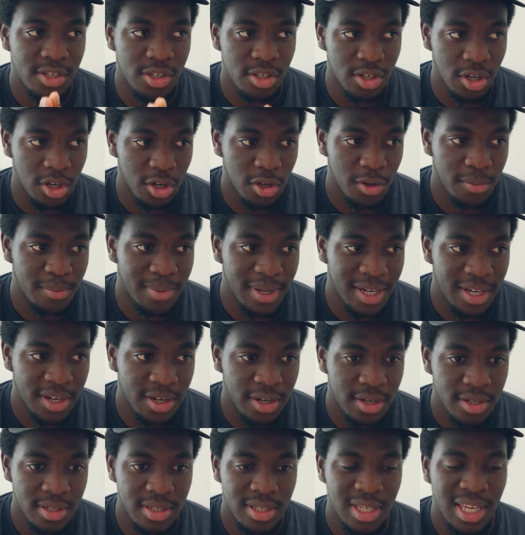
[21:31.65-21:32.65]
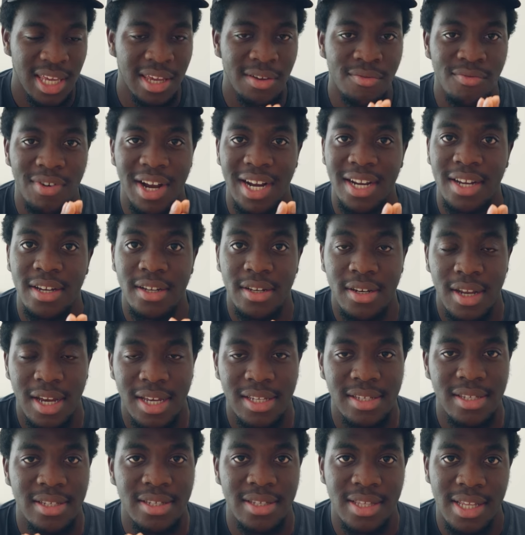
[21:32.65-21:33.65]
Do because he
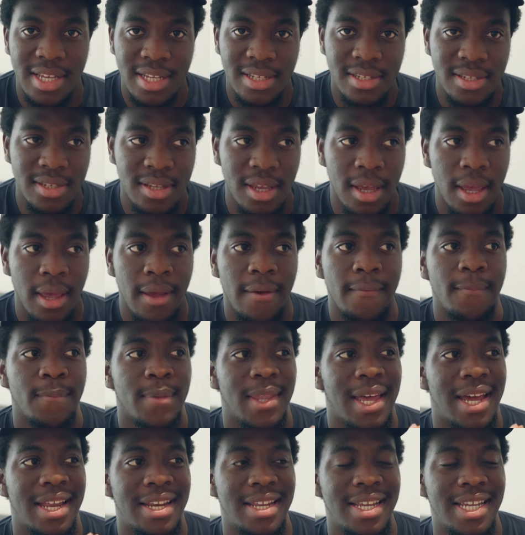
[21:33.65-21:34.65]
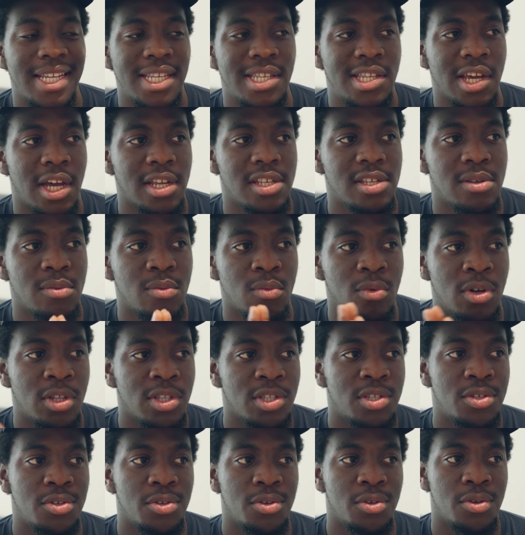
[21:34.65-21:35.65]
recognizes this and he doesn't
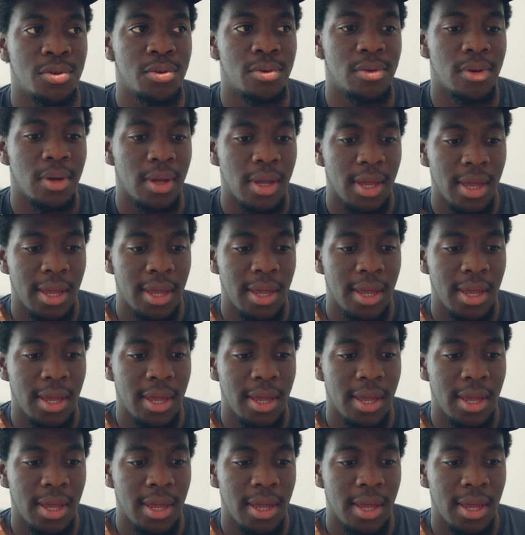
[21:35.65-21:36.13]
want to